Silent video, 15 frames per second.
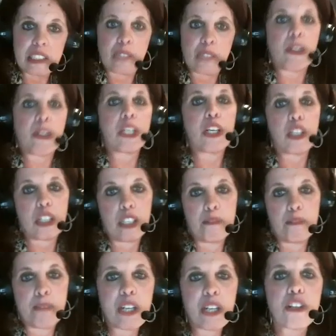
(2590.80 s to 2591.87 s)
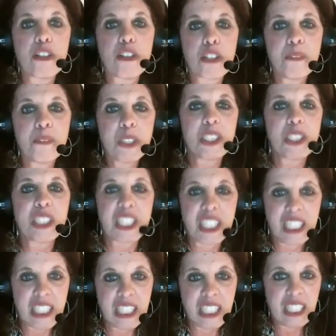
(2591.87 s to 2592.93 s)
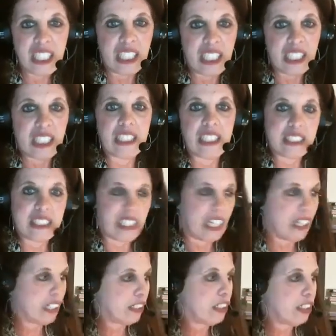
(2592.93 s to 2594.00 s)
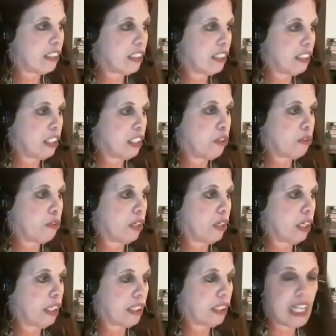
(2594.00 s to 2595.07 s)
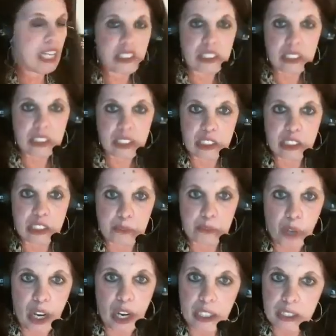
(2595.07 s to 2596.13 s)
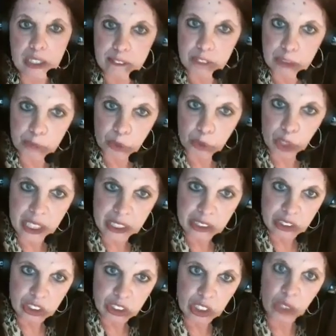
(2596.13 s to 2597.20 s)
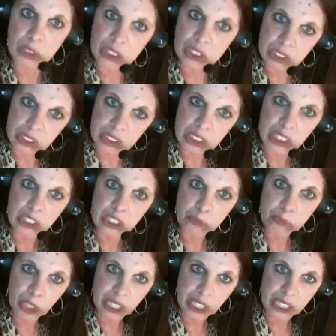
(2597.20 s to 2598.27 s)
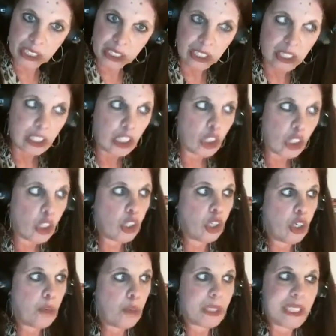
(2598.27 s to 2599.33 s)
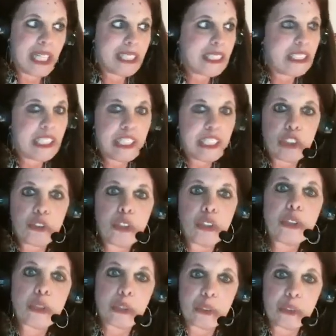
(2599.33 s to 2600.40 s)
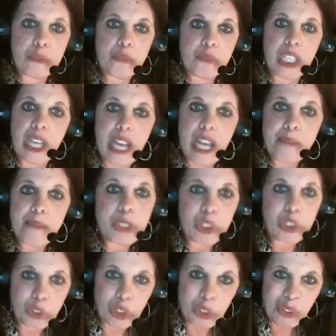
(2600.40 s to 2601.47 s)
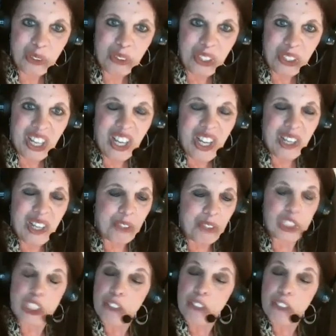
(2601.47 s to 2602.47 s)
among the medical community is that consciousness is a product of the brain, so it's in the brain. But that's not true. It can't be true, because if